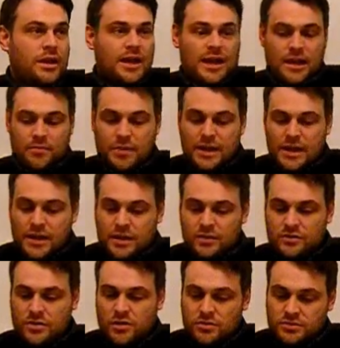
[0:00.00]
Am I
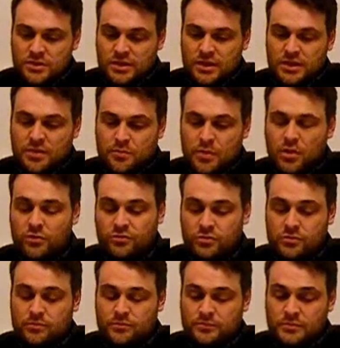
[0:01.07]
not an
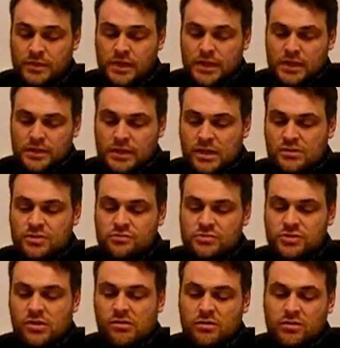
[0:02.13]
apostle? Now, it's a
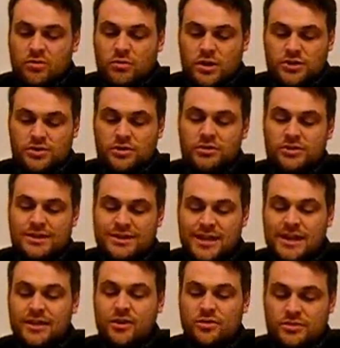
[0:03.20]
rhetorical question, because he
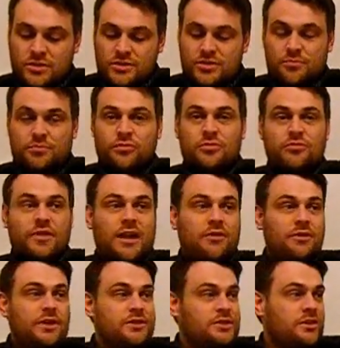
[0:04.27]
then goes on to prove
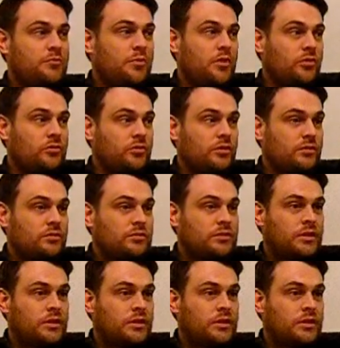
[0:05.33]
how he is an apostle.